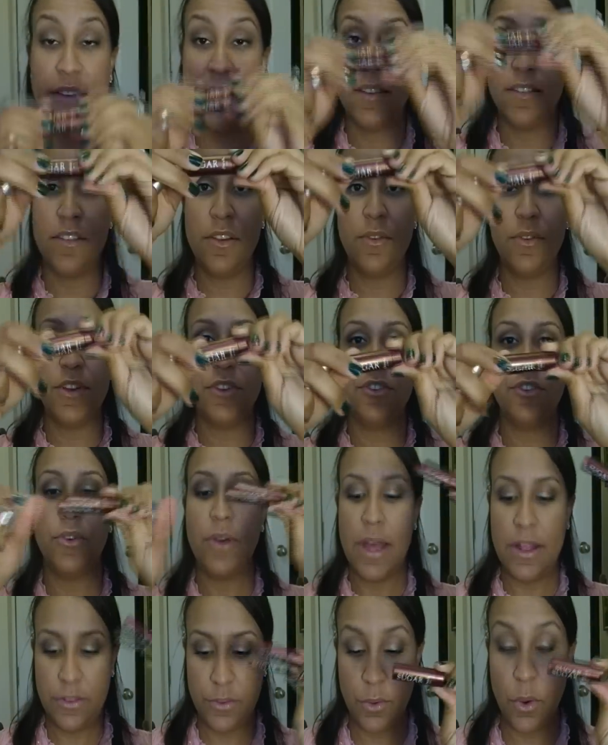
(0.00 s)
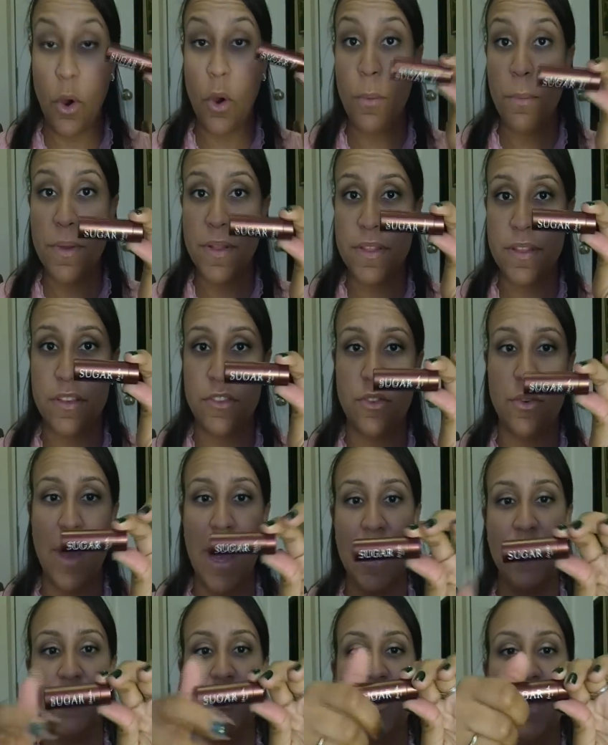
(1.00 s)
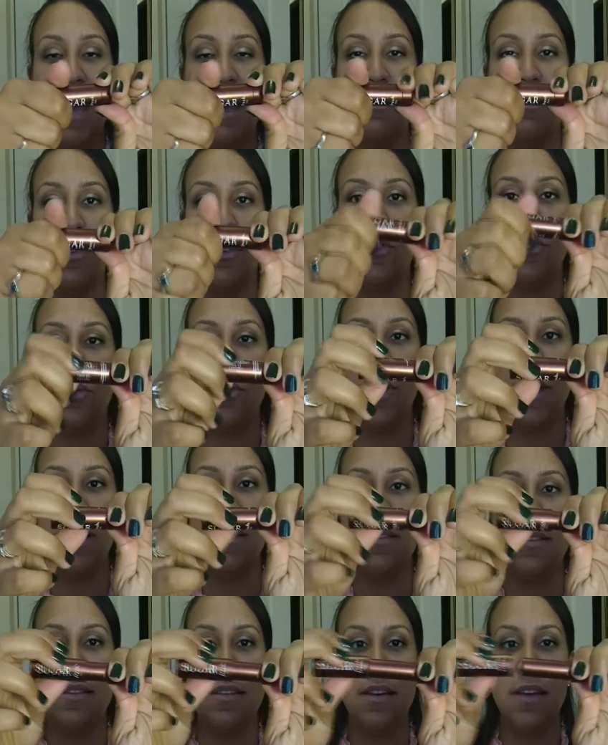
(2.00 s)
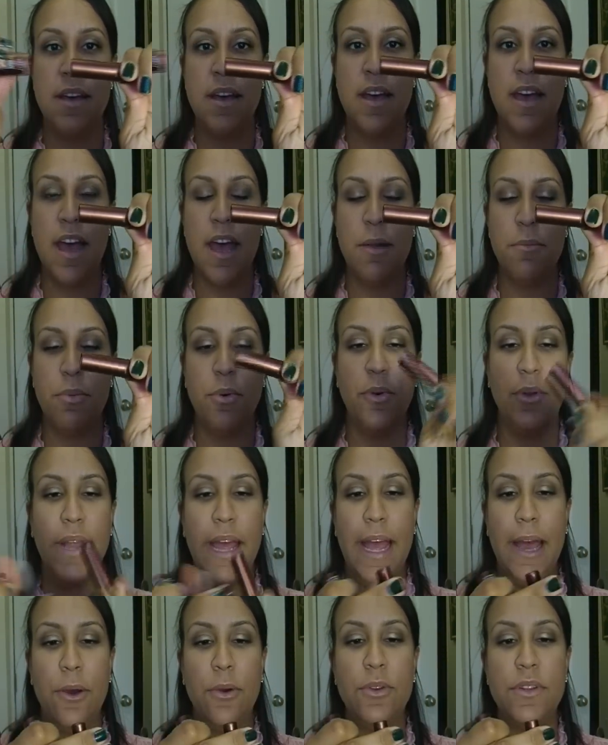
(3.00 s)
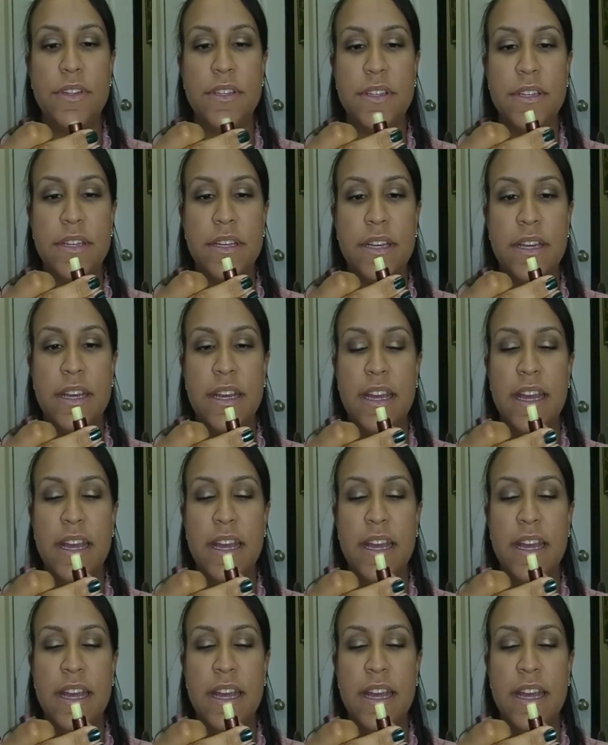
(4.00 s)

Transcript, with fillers: and this is the original and to open this you actually have to twist and pull out